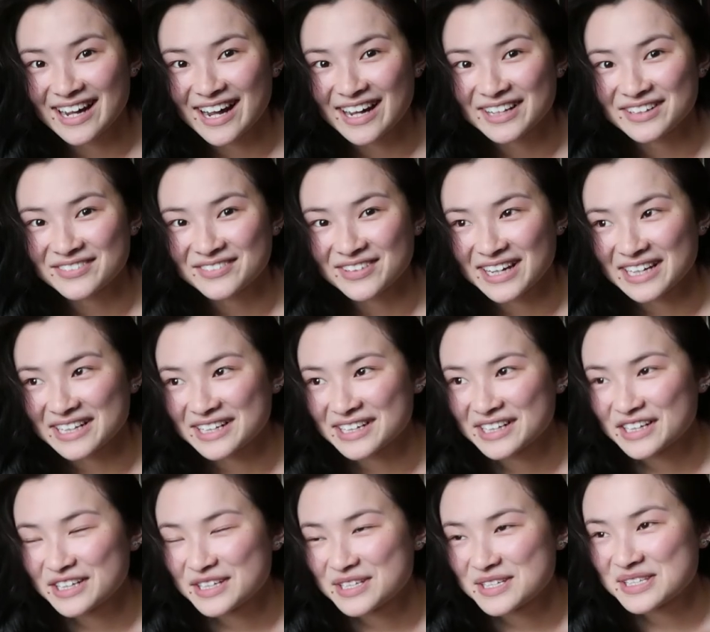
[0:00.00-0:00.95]
kind of like
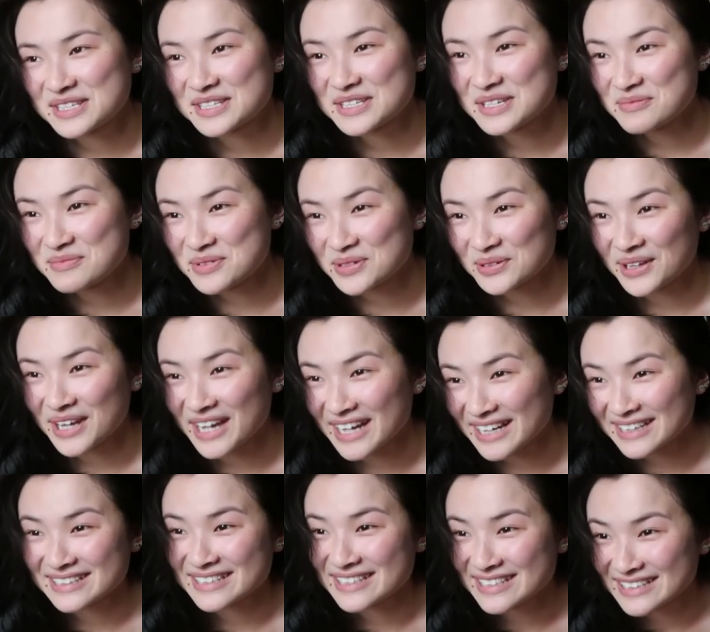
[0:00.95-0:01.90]

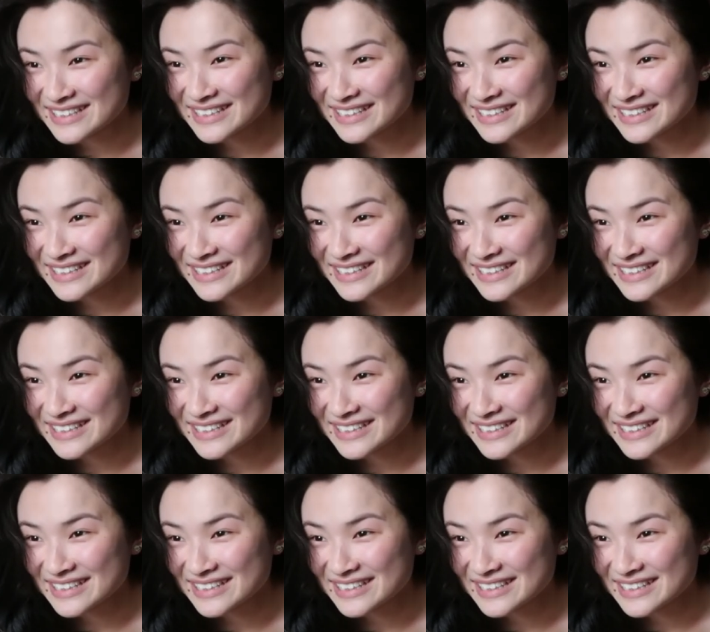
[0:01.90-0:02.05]
simulate